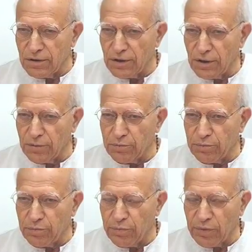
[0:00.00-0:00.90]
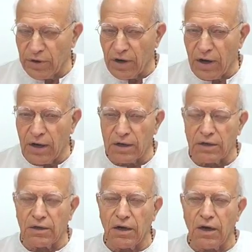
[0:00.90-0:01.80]

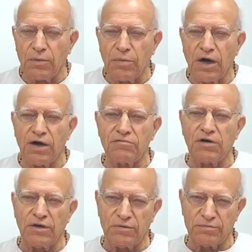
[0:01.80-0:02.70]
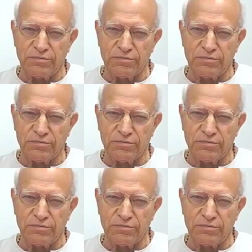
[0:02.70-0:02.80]
prak abhava.